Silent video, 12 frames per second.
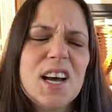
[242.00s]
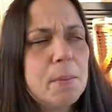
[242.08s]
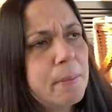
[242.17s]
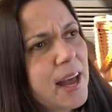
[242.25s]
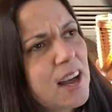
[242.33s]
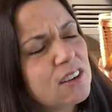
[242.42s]

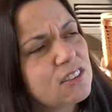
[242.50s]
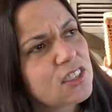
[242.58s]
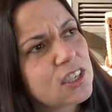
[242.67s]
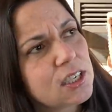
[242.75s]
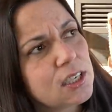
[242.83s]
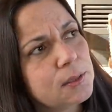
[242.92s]
about,
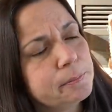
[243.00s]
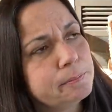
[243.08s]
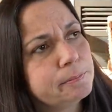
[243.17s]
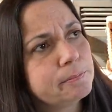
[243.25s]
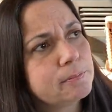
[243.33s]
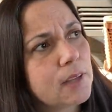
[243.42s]

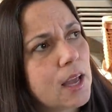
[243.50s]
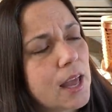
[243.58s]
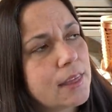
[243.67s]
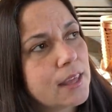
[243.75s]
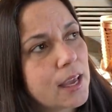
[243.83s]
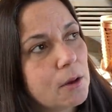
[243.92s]

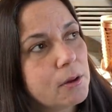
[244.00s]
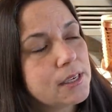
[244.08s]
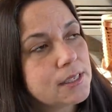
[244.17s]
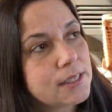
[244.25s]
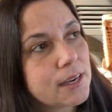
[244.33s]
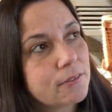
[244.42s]
I think I went
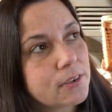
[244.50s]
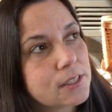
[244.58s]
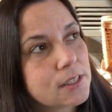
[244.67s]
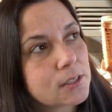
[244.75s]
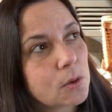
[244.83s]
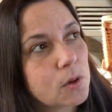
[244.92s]
to San
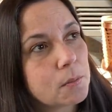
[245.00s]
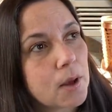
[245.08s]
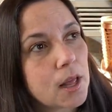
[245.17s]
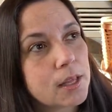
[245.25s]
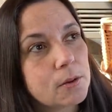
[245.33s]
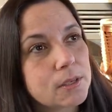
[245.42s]
Francisco when
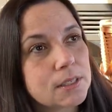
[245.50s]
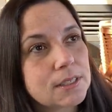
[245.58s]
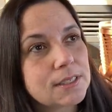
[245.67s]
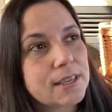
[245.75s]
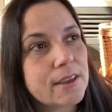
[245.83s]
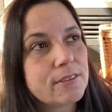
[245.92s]
Molly was
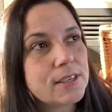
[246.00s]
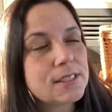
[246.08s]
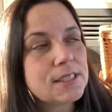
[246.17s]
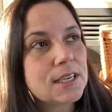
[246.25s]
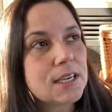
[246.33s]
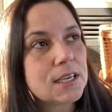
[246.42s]

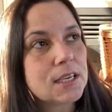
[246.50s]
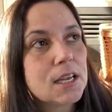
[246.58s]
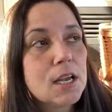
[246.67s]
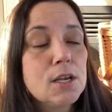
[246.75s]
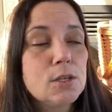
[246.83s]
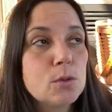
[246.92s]
17.
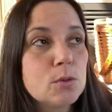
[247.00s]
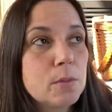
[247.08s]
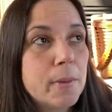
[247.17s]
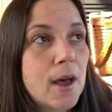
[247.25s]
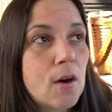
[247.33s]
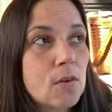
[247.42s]
So it was
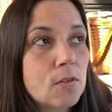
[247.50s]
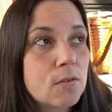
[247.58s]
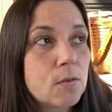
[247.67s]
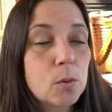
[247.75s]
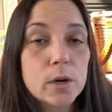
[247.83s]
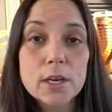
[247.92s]
about
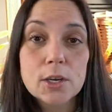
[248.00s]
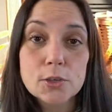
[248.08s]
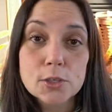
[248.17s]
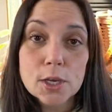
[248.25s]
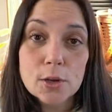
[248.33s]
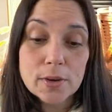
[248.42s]
4
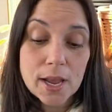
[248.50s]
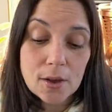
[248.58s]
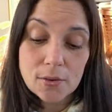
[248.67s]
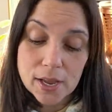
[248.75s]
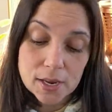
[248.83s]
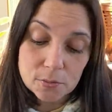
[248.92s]
years ago
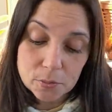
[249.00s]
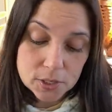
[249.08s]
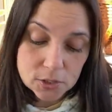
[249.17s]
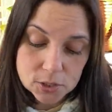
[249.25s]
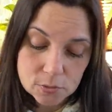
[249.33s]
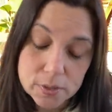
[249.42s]
now, and we
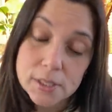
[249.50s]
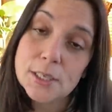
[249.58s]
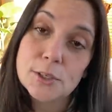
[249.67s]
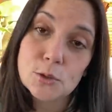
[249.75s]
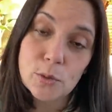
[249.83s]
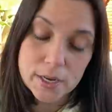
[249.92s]
just really
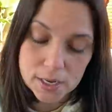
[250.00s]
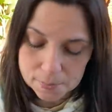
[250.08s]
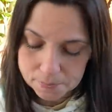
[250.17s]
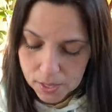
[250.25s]
enjoyed it.